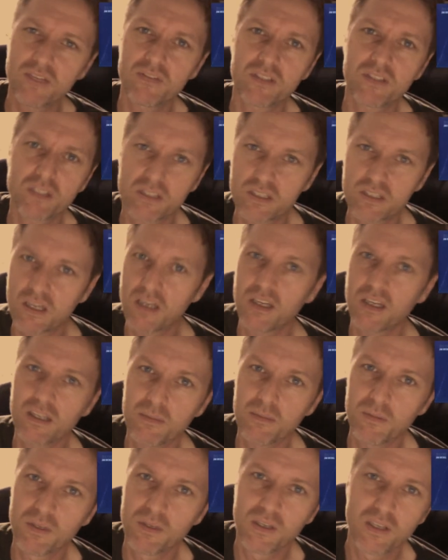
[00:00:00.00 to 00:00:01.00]
the
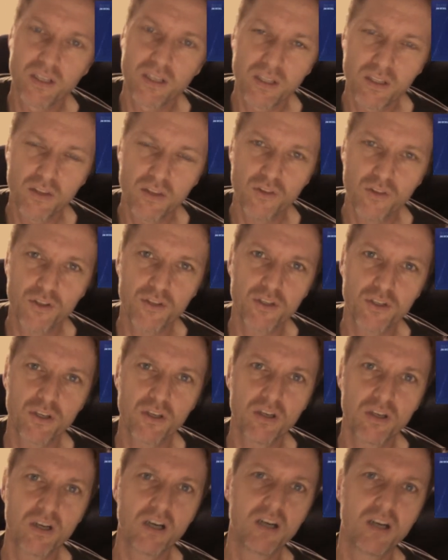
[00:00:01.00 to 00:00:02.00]
time that
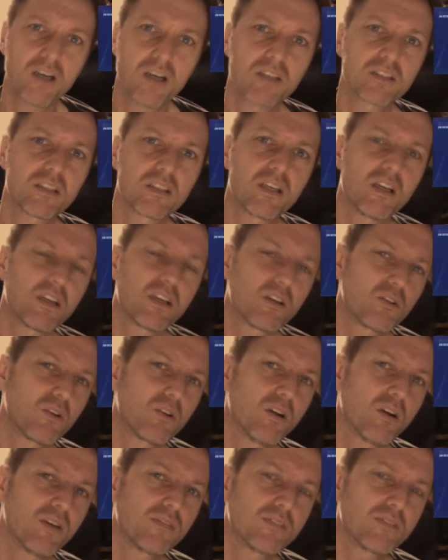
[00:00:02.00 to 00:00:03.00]
her art and
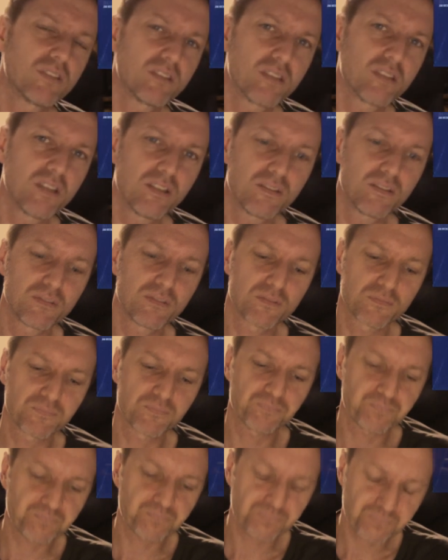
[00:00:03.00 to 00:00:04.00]
craft deserve.
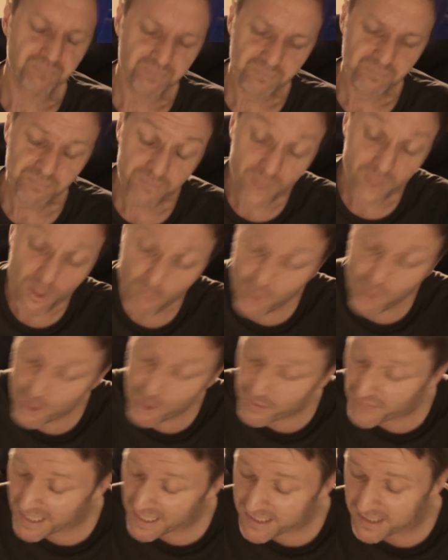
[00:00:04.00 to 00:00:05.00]
Well, look,
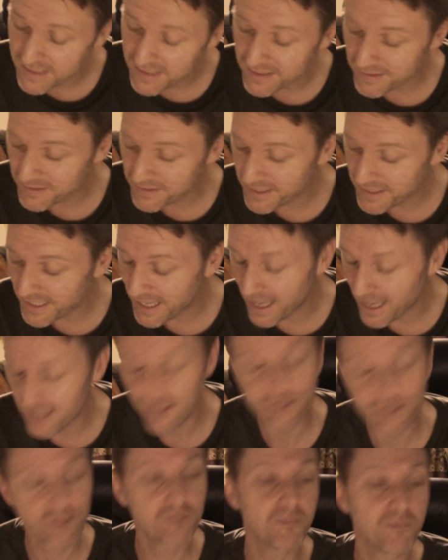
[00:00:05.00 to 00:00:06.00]
that's the
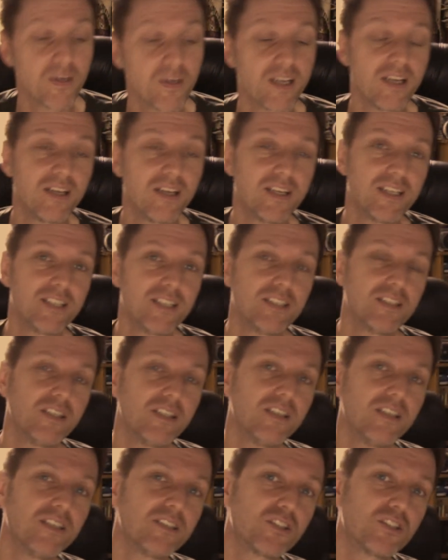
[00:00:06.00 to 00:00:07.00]
end of my
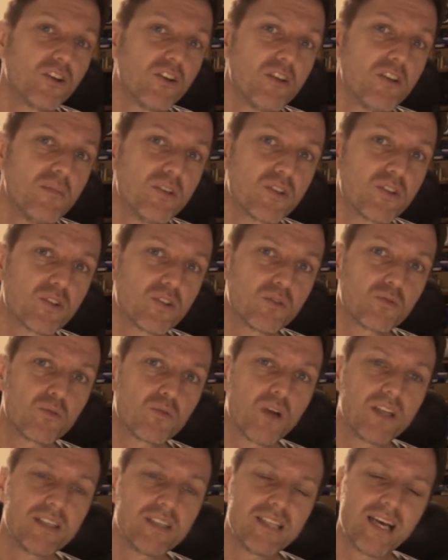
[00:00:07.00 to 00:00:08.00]
Joni Mitchell
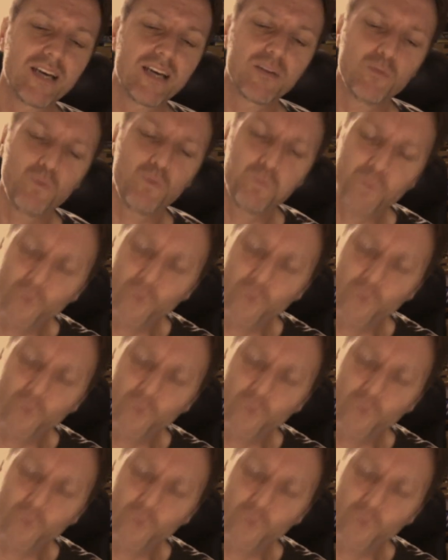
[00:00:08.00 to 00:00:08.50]
rundown. What